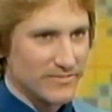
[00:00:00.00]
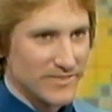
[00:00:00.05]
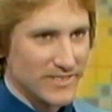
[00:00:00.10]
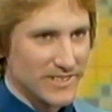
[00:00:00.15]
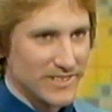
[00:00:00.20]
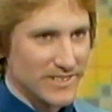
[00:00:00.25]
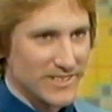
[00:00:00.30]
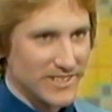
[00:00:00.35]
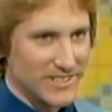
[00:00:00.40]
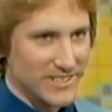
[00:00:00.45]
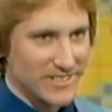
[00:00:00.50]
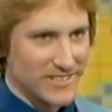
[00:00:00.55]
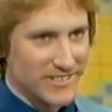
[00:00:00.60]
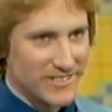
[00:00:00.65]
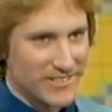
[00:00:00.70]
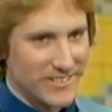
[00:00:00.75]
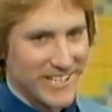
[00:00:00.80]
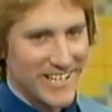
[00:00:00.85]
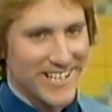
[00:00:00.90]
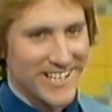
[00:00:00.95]
Fish and
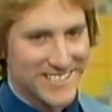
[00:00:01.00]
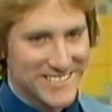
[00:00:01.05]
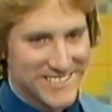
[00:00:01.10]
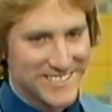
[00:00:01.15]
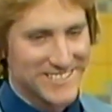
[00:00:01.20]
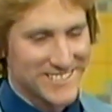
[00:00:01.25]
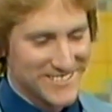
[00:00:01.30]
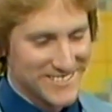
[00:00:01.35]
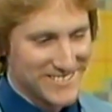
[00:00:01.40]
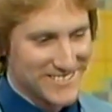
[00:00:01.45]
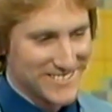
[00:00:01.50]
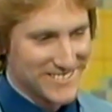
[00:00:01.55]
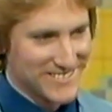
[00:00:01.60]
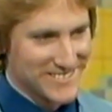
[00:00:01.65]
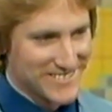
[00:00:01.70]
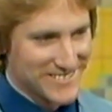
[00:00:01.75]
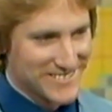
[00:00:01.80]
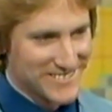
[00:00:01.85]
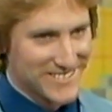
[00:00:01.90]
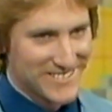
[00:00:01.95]
Stream. Yes.
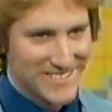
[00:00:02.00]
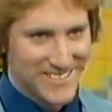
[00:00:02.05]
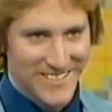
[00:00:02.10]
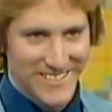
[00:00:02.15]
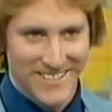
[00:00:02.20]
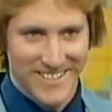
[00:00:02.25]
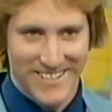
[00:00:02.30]
That's also